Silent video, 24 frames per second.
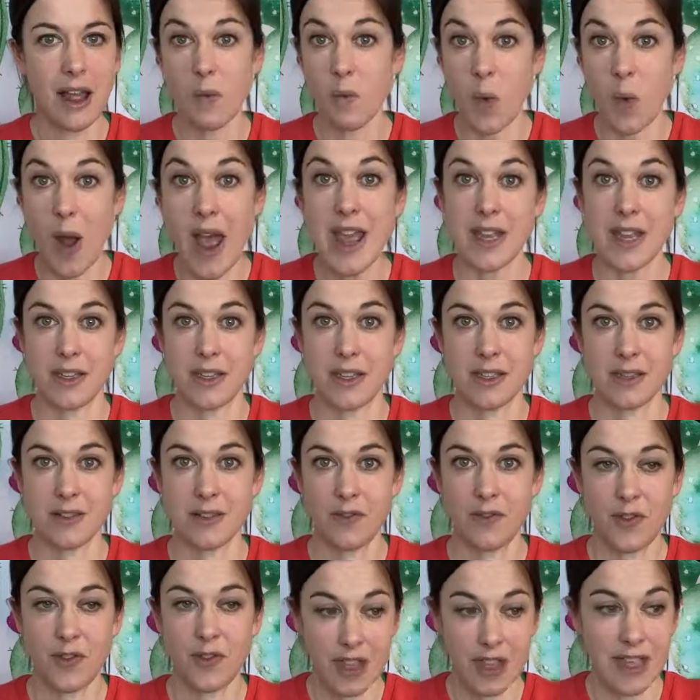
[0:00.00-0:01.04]
wage
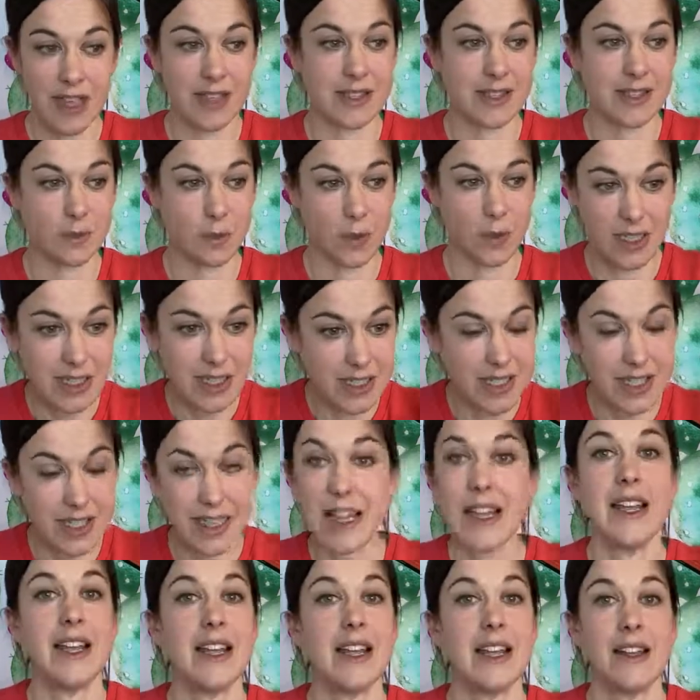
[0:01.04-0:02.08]
for this, which is
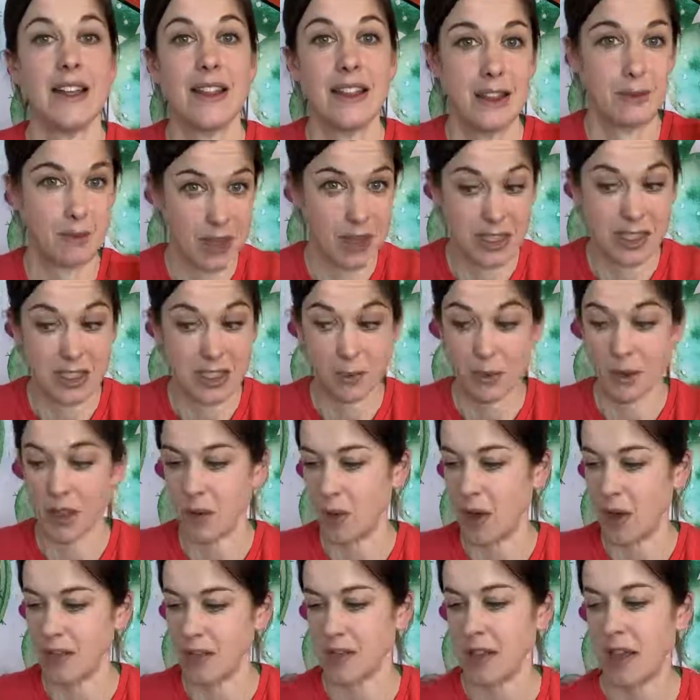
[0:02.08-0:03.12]
clearly the best job in the
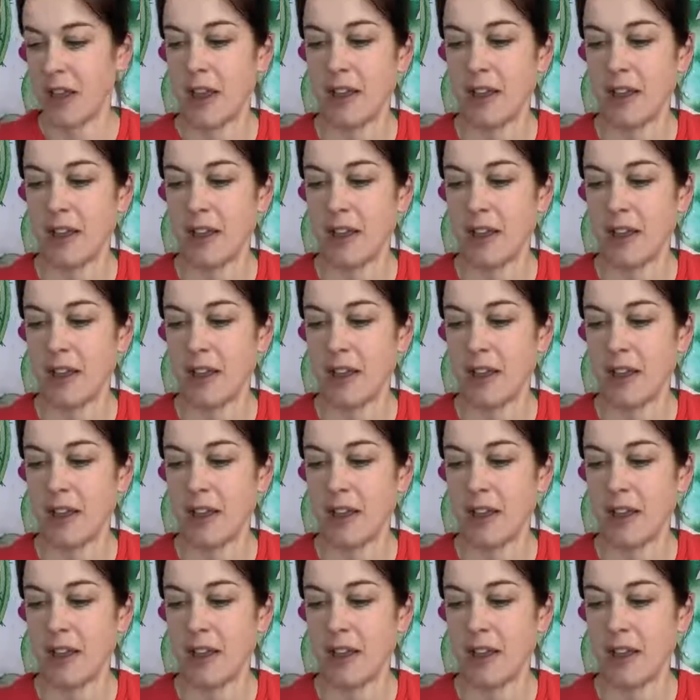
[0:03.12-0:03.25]
world.